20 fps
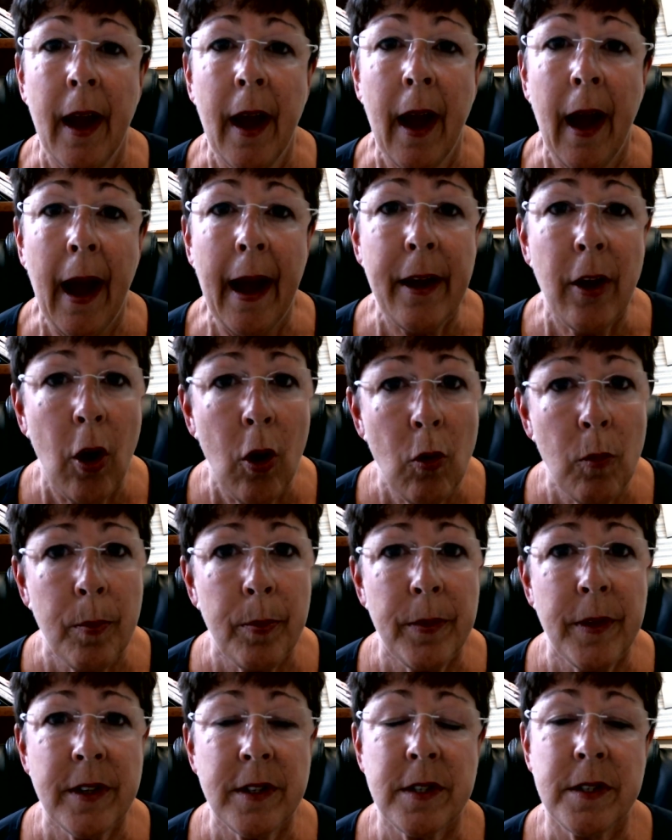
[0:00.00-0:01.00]
I
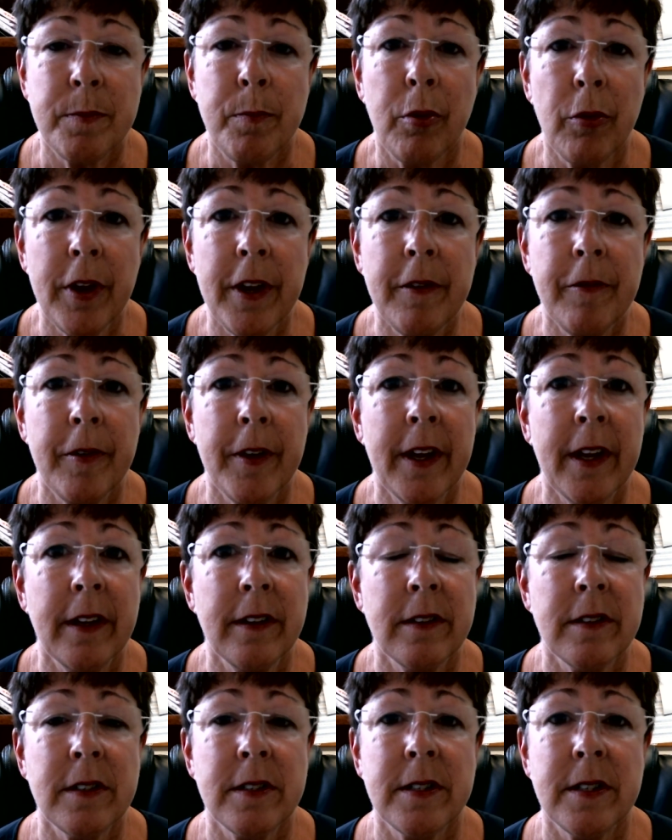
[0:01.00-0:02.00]
hope this briefing
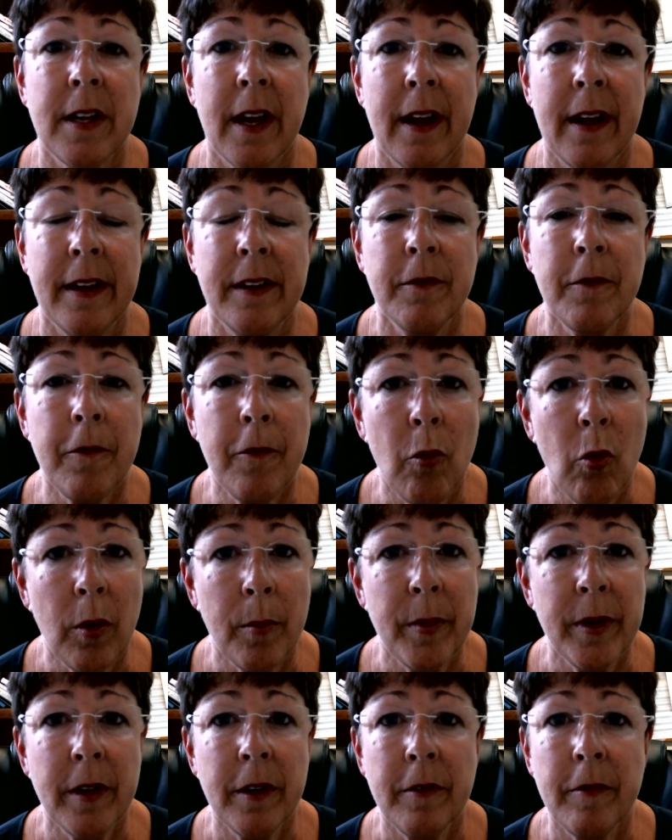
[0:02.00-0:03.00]
is
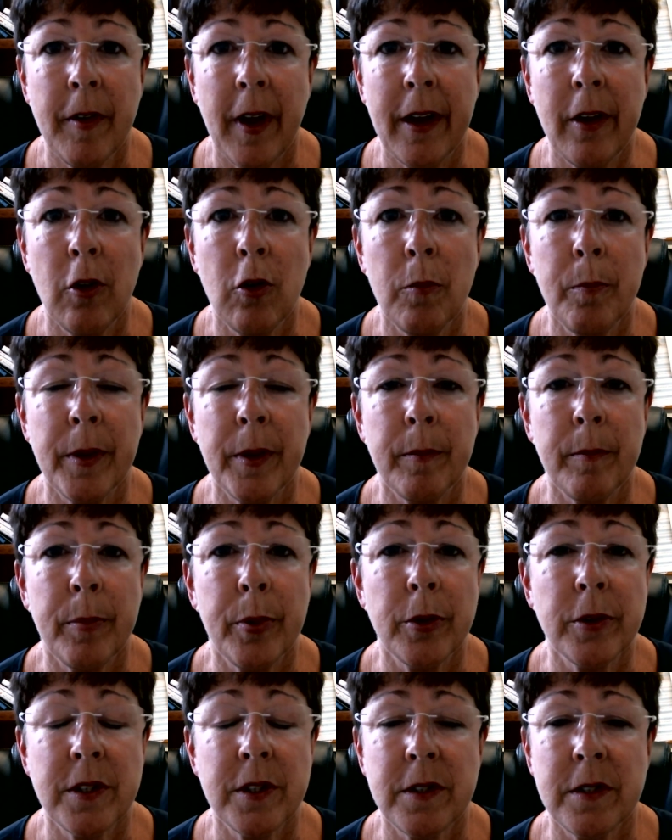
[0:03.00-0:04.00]
informative. I hope it
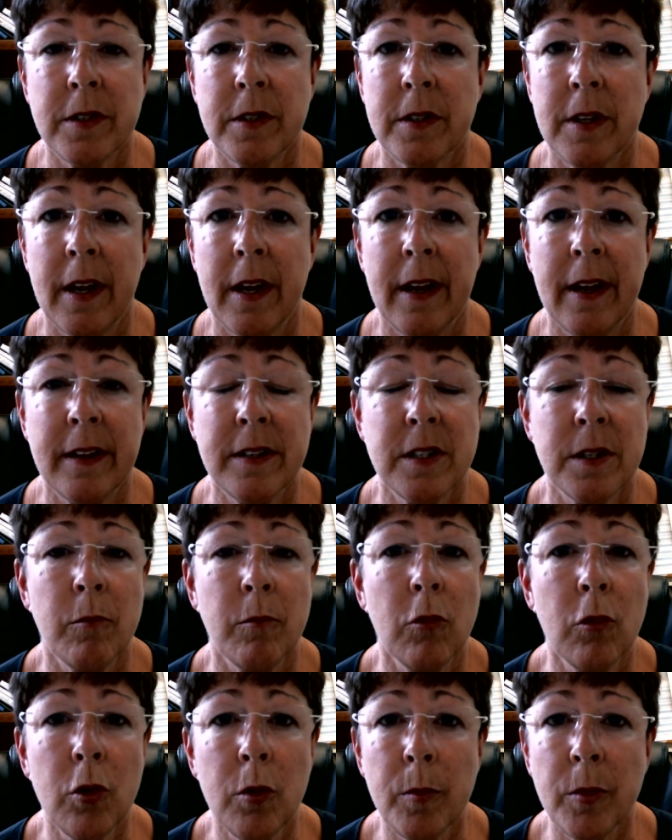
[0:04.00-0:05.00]
puts
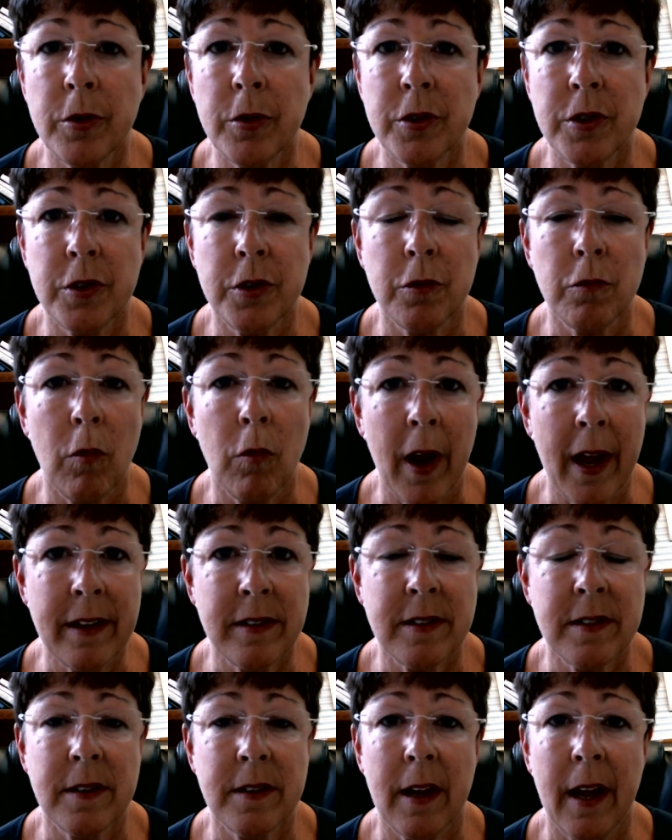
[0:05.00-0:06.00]
some rumors to
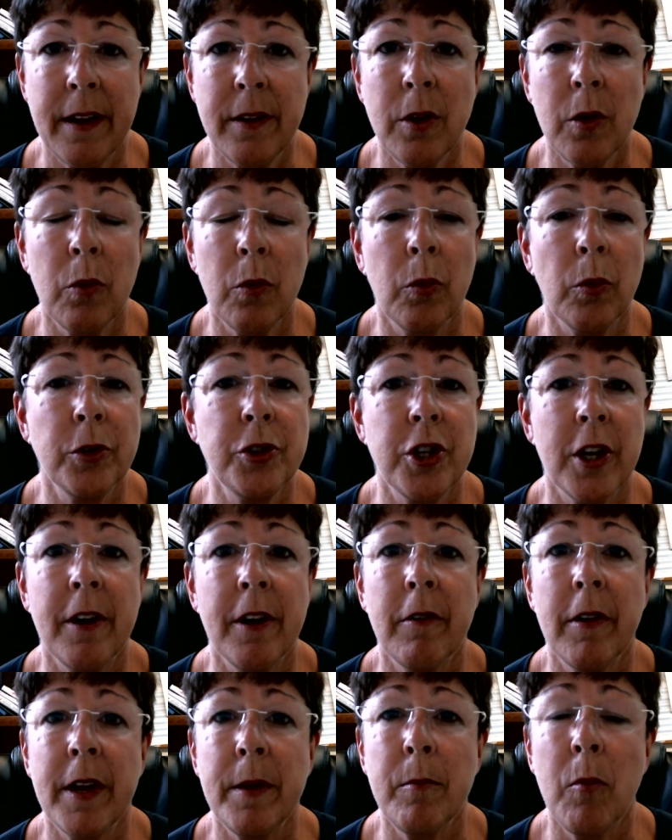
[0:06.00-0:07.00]
rest. I know it will
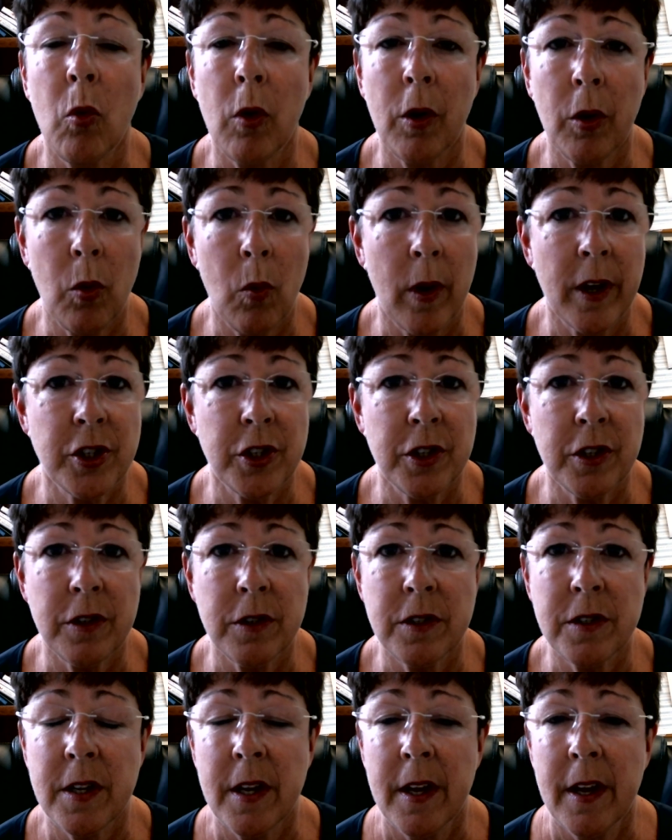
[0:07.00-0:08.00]
generate more
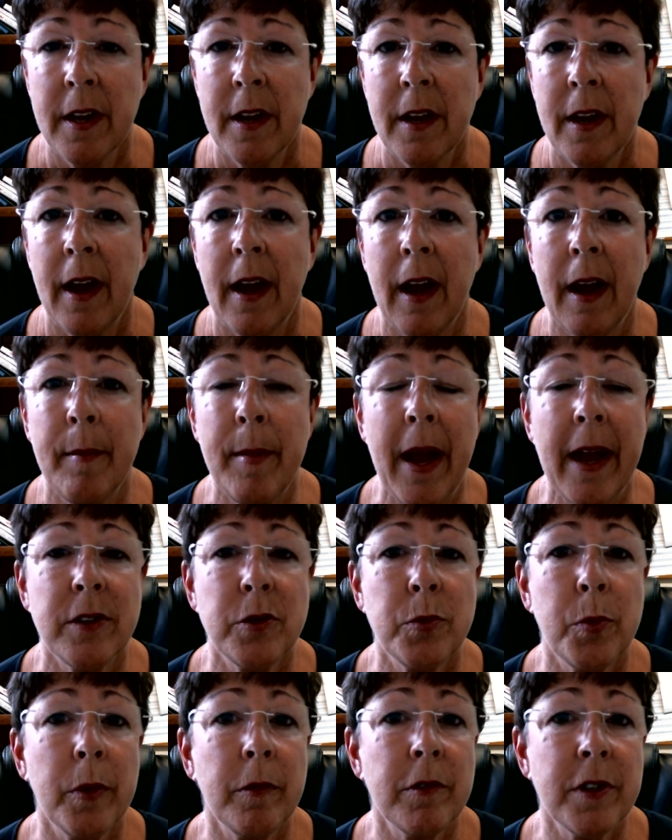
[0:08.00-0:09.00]
questions.
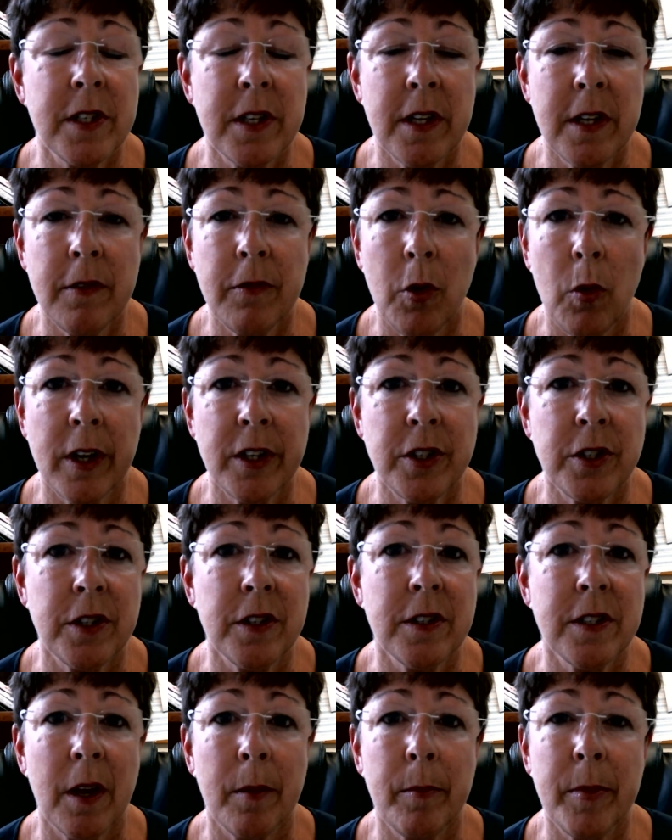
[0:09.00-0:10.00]
As we receive
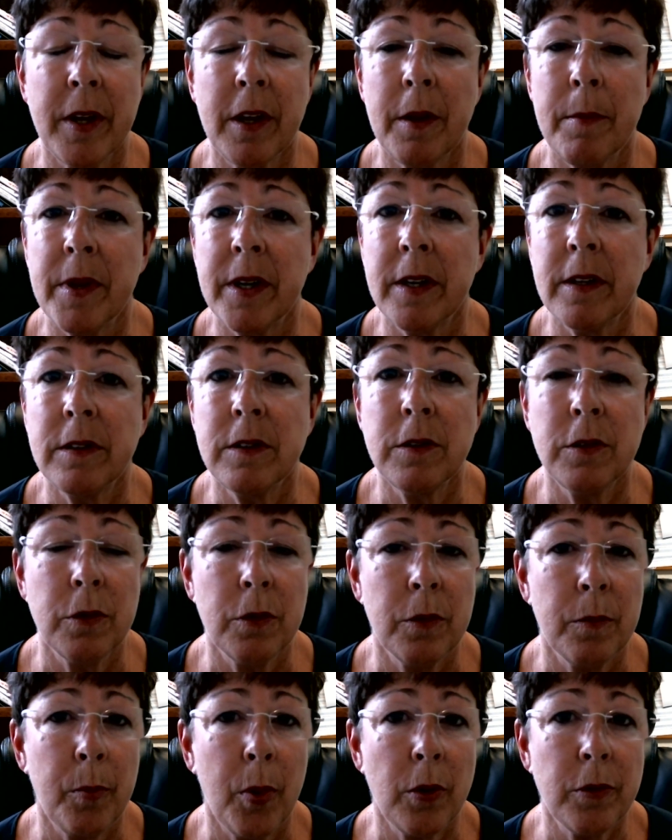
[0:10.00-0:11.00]
questions, I'll be committed
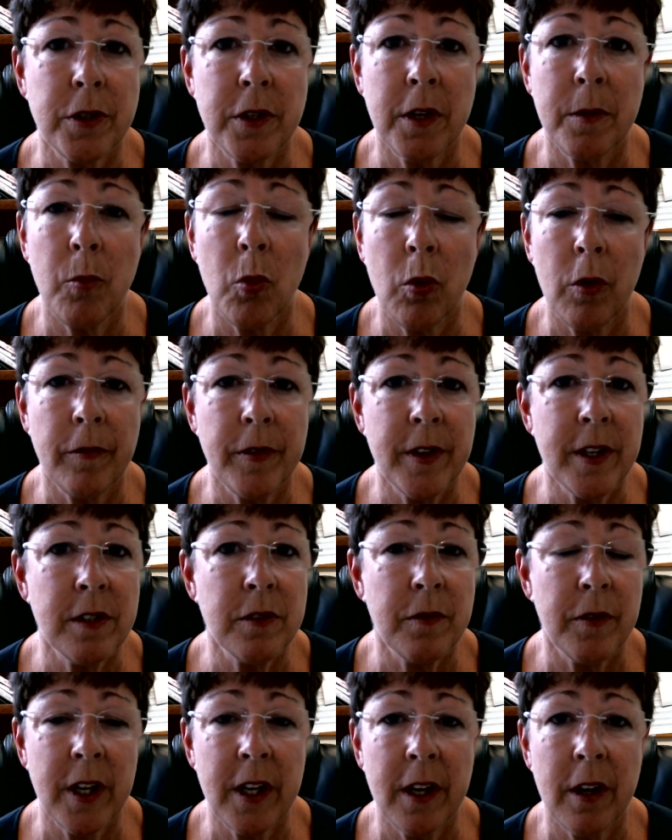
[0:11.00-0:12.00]
to posting more of these
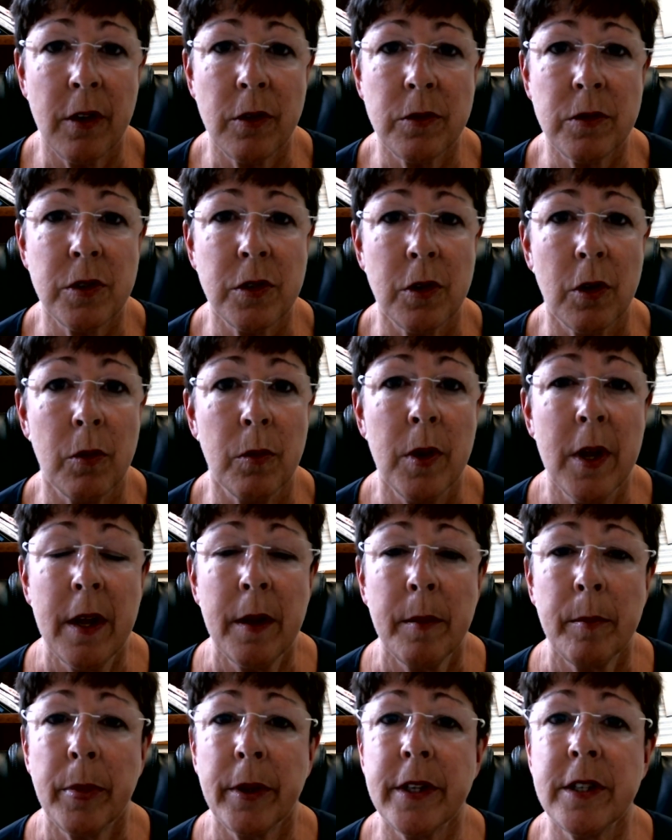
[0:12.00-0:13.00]
videos, so
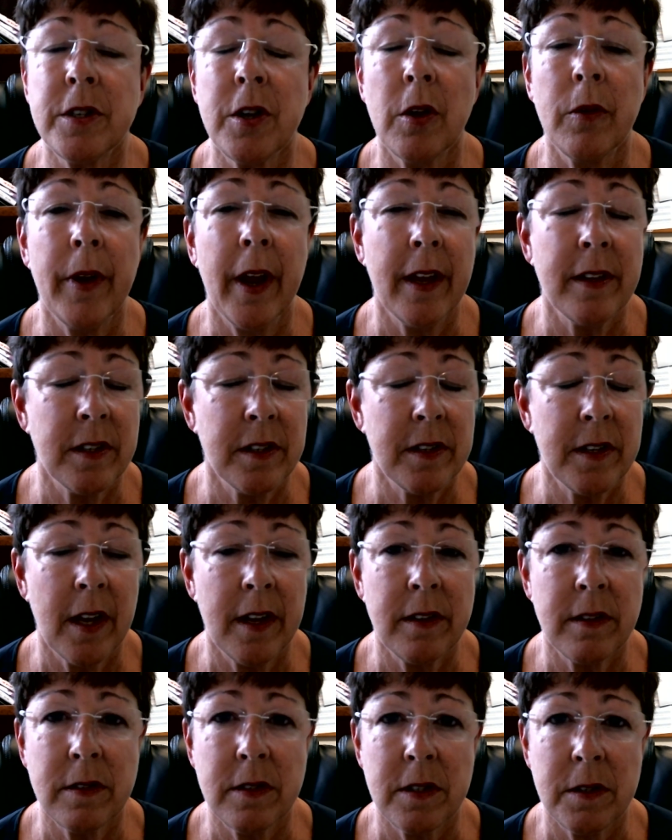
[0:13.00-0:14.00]
please don't
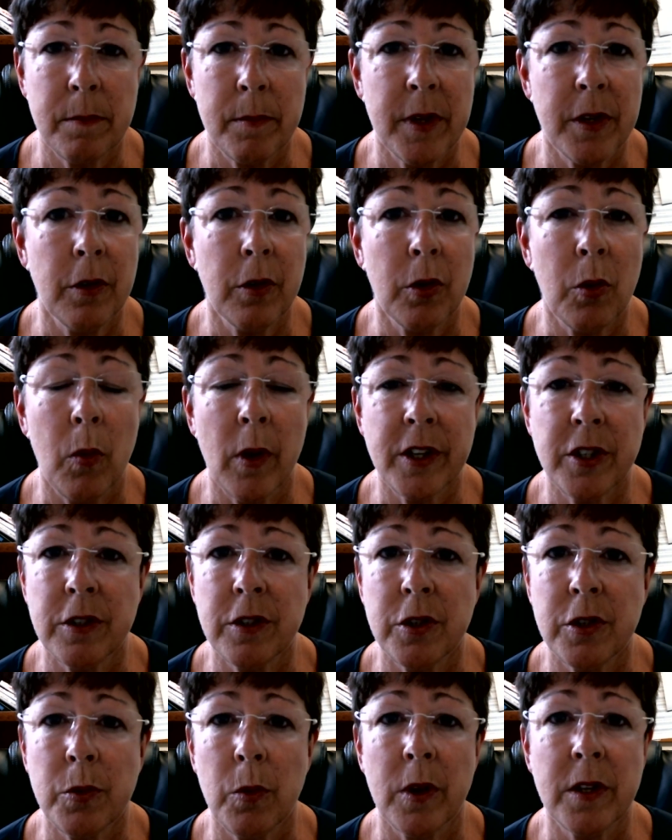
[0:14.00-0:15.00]
hesitate to submit your
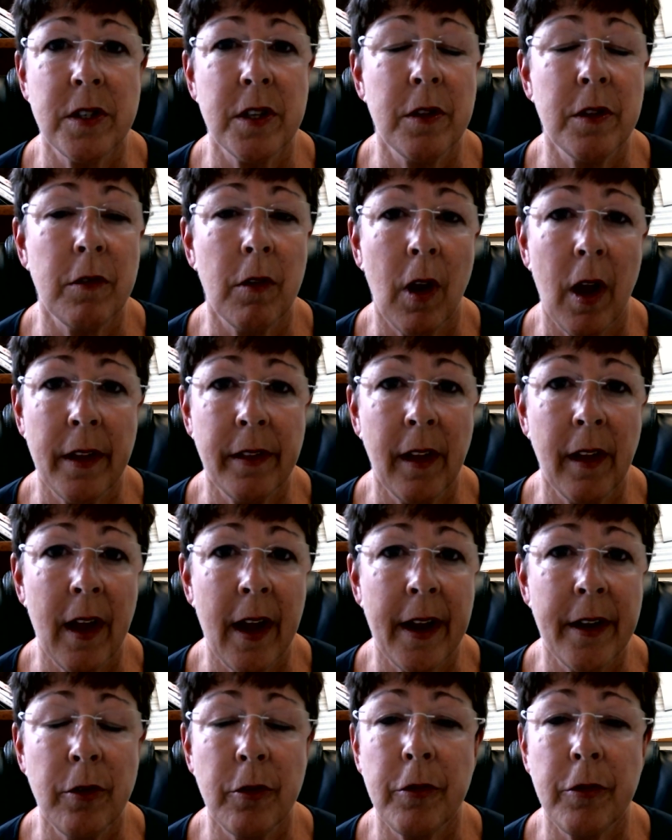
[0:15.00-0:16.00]
questions to us either
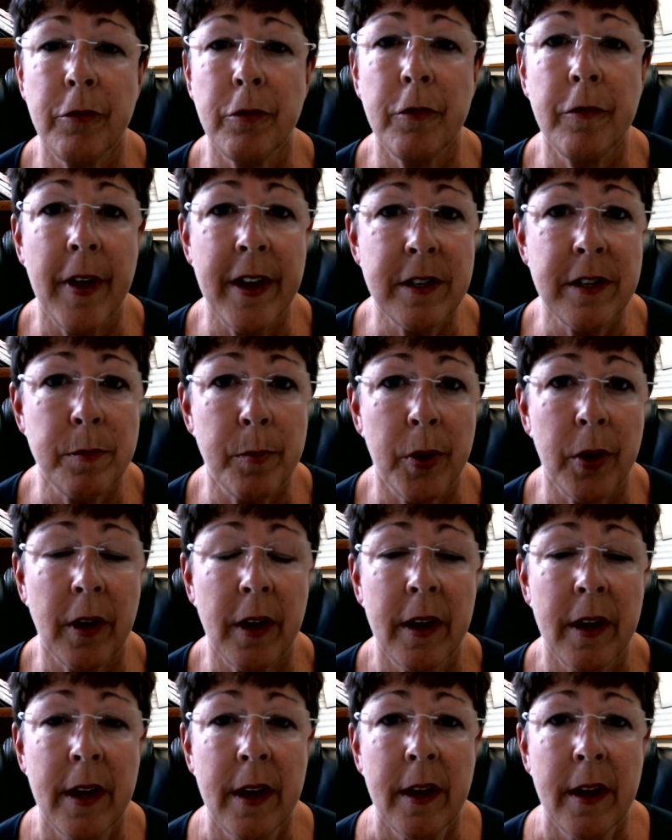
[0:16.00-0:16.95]
online or through Facebook.